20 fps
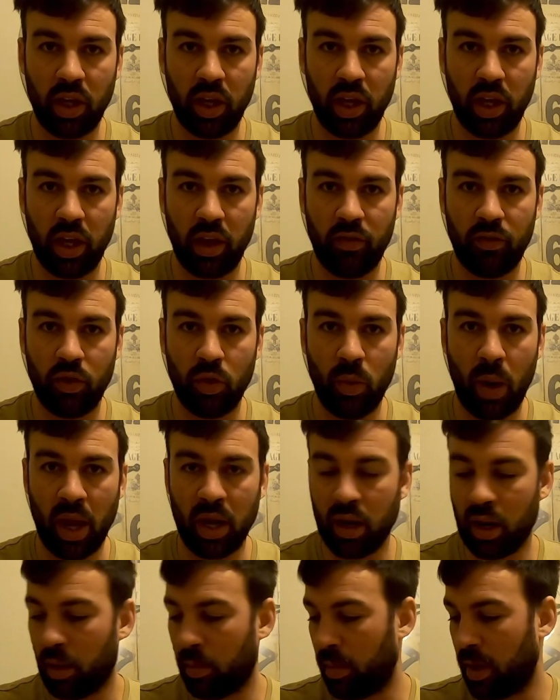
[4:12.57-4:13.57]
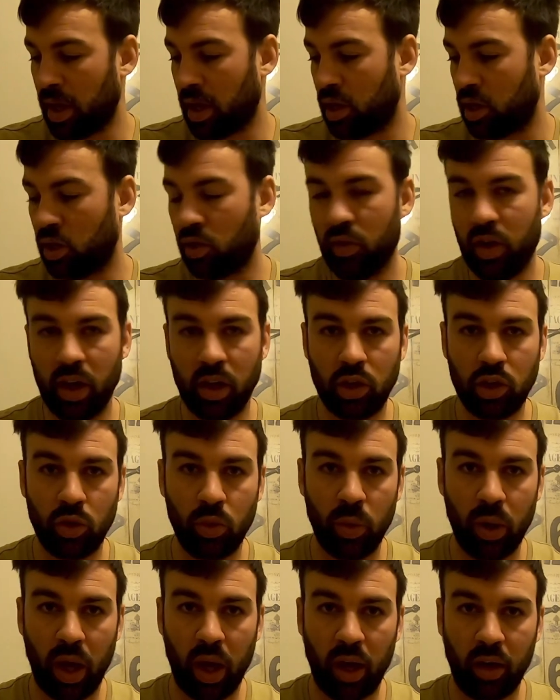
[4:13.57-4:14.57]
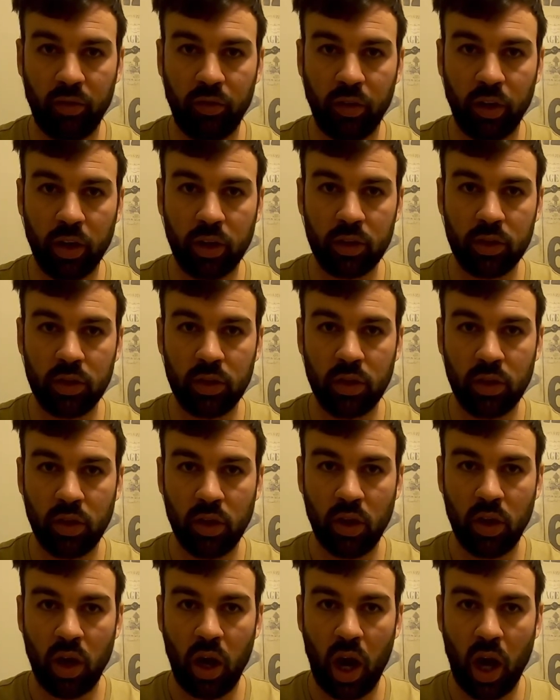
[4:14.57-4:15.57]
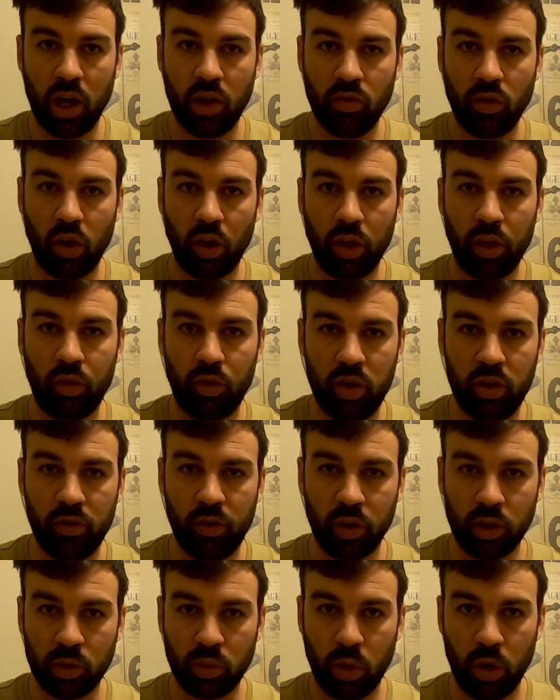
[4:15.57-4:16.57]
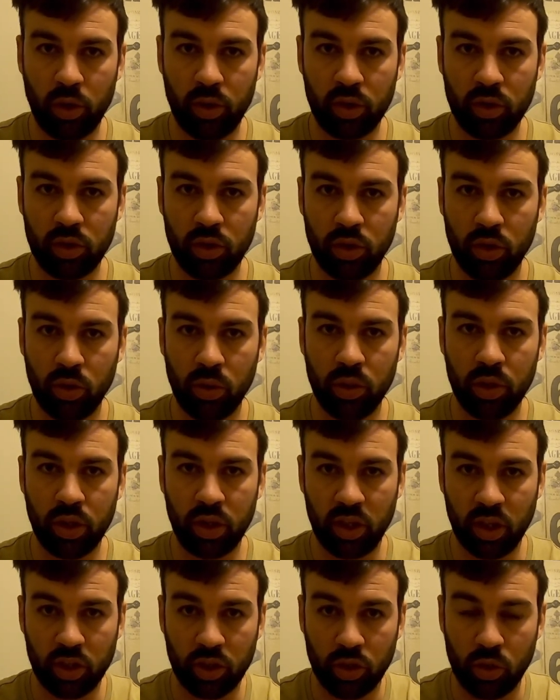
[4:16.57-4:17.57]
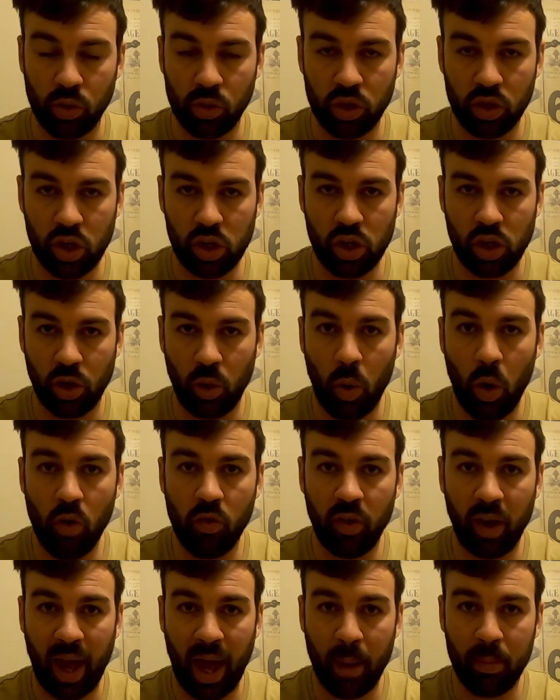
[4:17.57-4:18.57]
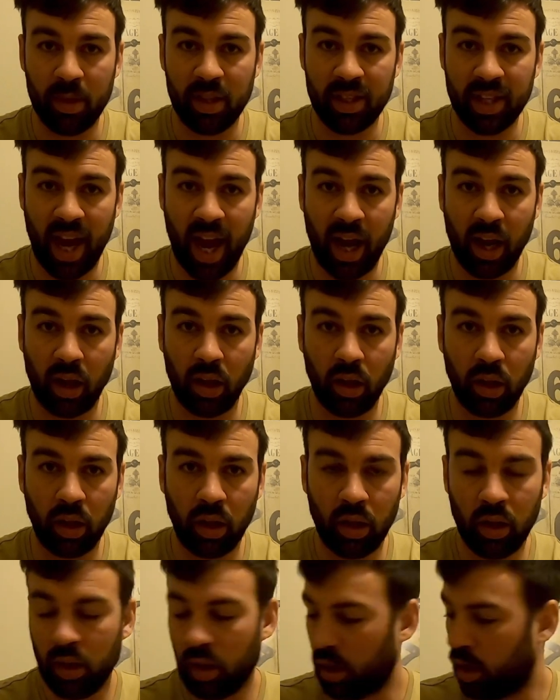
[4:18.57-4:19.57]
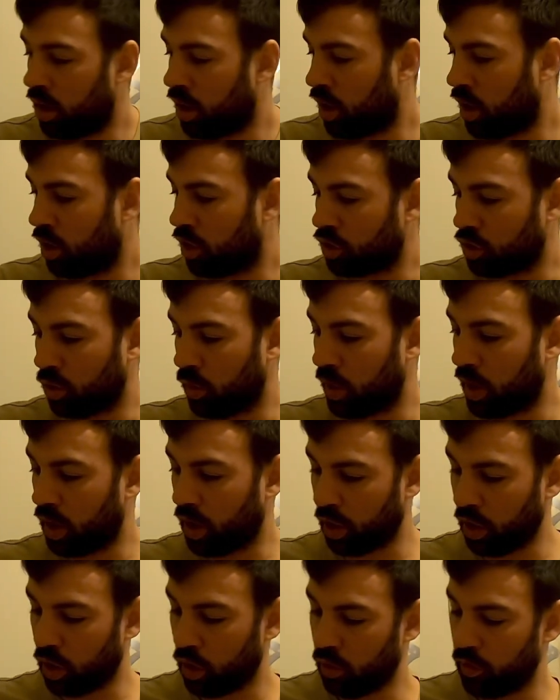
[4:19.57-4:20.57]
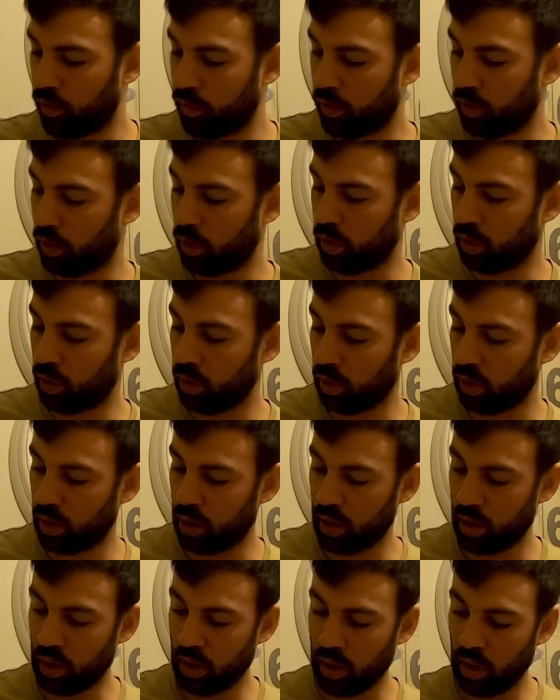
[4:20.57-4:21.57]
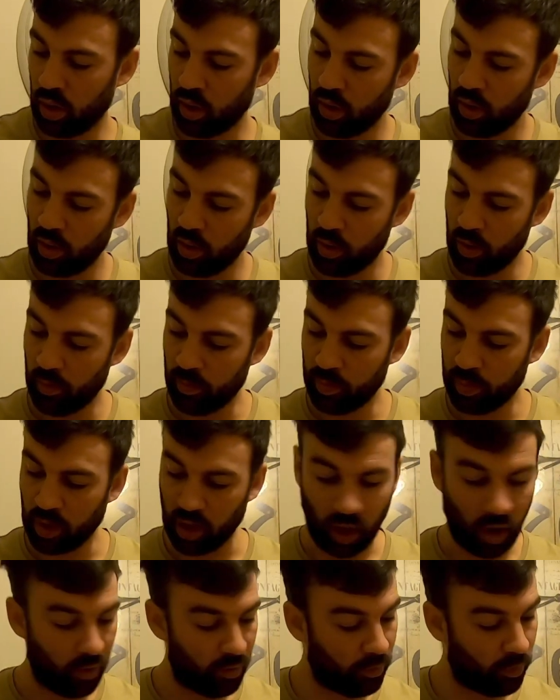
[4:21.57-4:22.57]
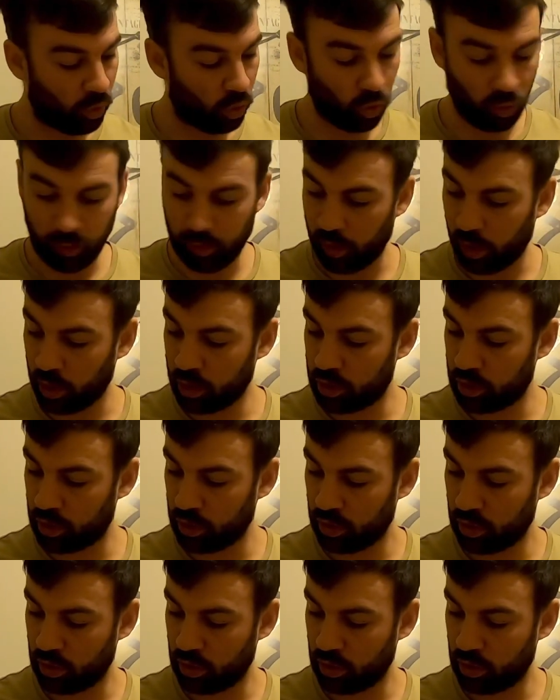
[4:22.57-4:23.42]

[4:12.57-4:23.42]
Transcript: if you ended up making your rig 2.5 foot and you've got 3 foot's worth of snood, your snoods are just going to overlap and tangle. So we're going to go for a 4 foot